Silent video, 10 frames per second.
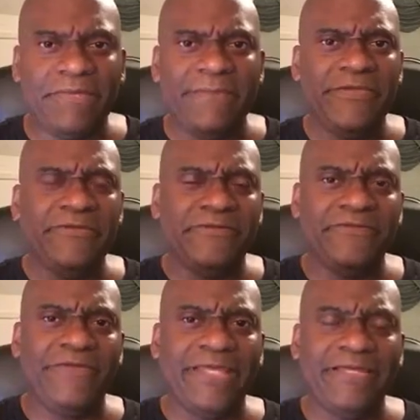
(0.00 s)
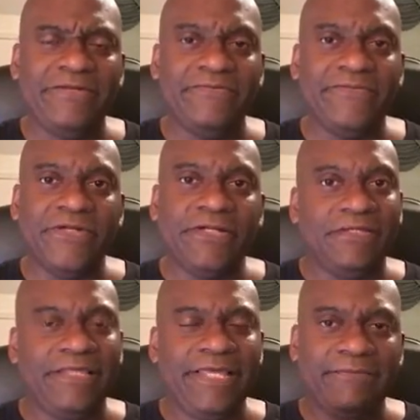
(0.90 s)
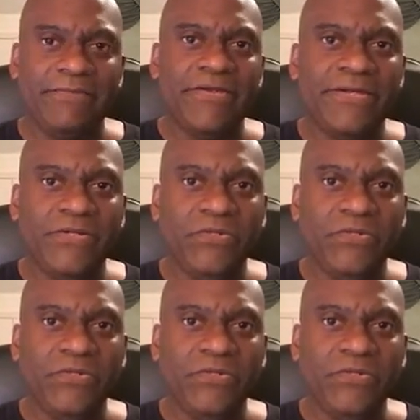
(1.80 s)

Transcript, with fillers: Maybe you're a fan of Lake Merritt,